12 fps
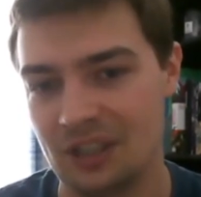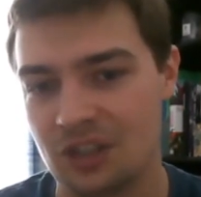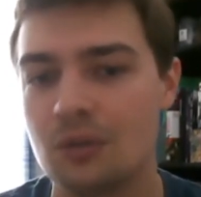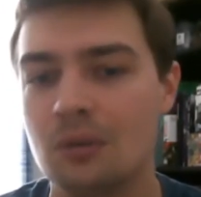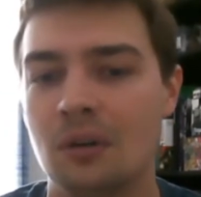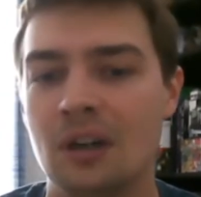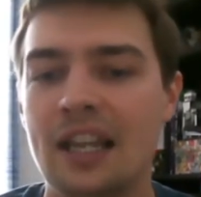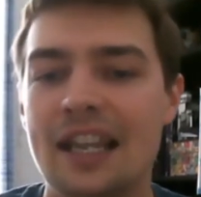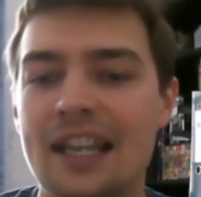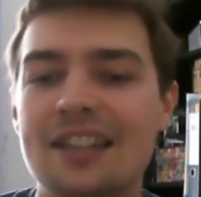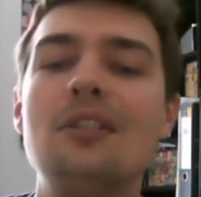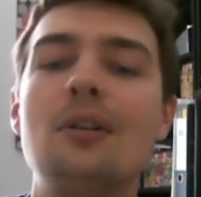Sure,
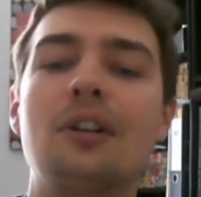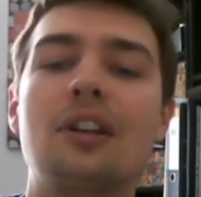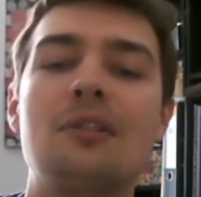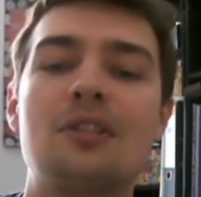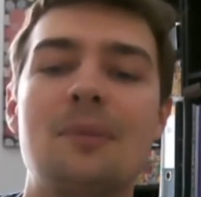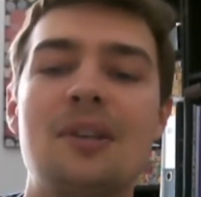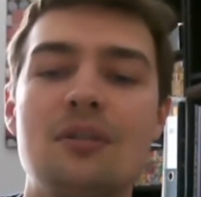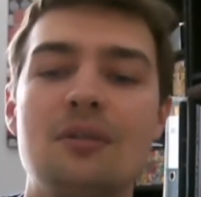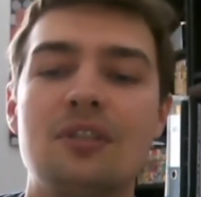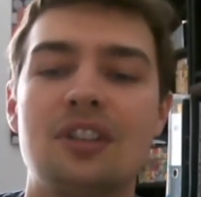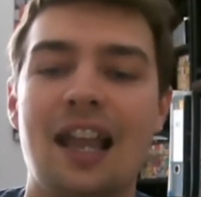it's not going to be used